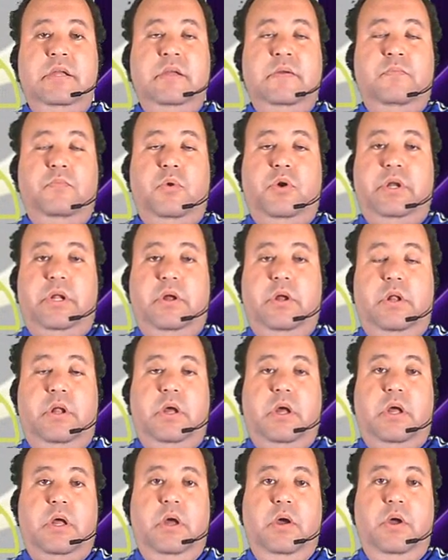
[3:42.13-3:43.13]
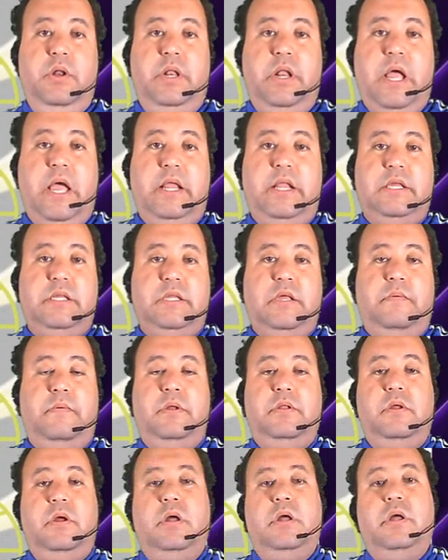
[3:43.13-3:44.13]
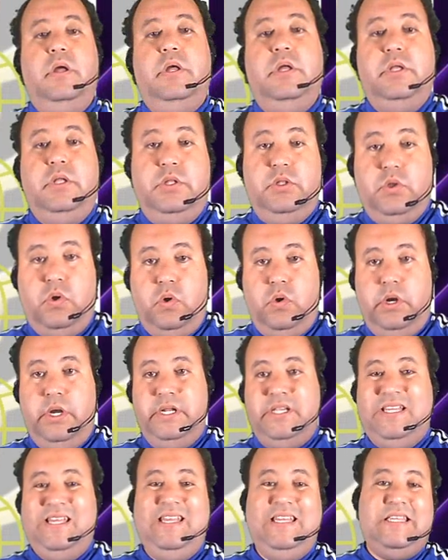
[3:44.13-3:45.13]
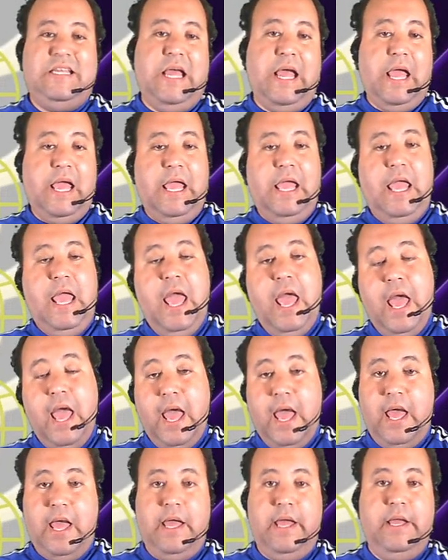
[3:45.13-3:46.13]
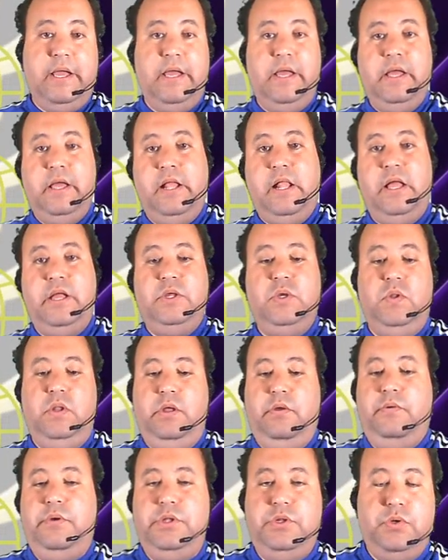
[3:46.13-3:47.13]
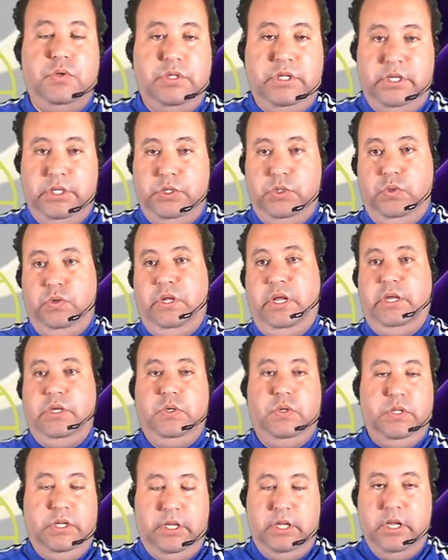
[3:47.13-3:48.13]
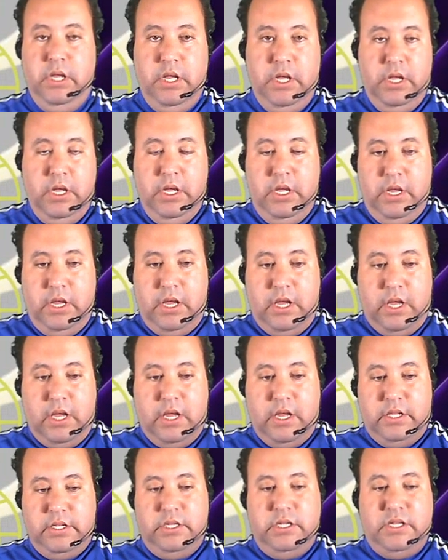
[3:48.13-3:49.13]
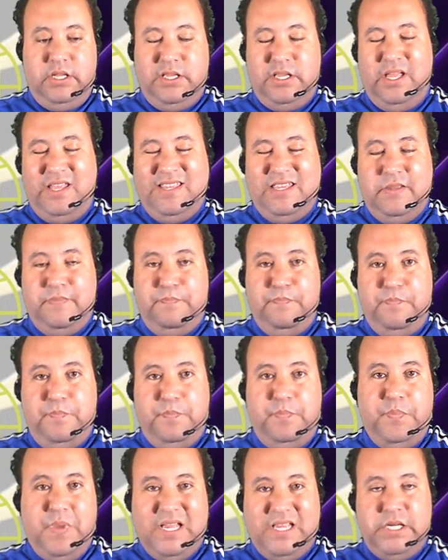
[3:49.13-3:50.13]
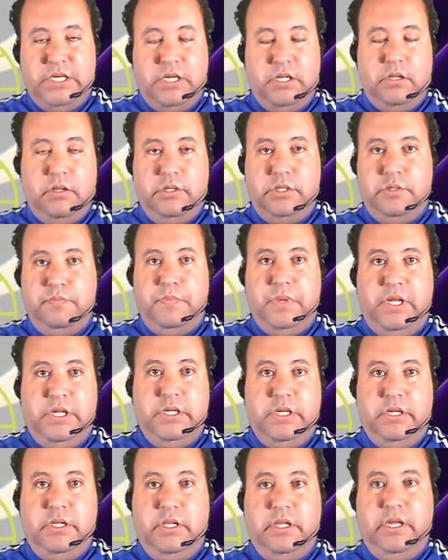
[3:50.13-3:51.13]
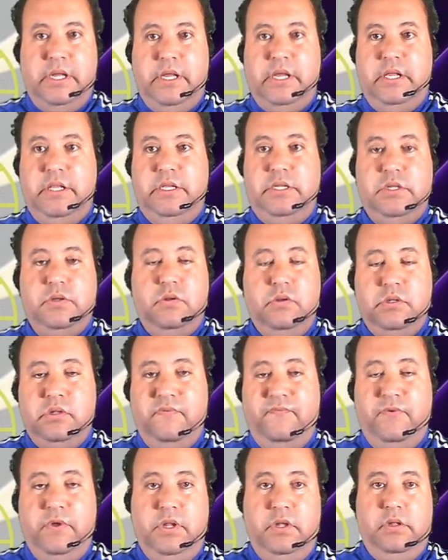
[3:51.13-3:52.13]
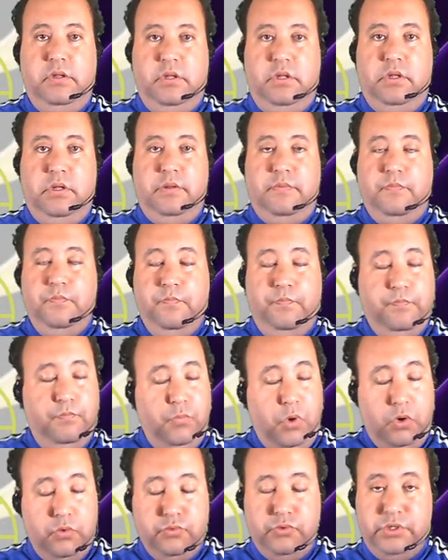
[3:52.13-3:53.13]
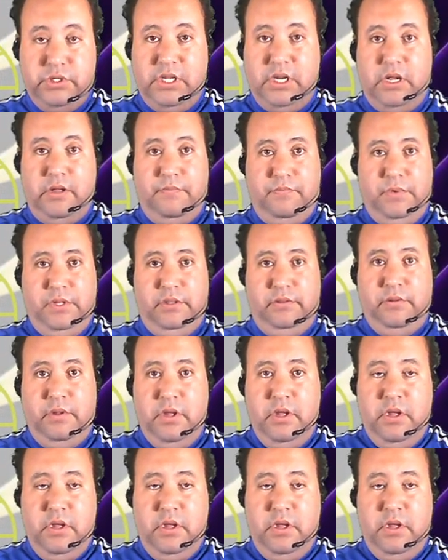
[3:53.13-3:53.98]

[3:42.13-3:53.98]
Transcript: more than $97, is a hack. Actually going to teach you, actually this is a special and exclusive video bonus that I've been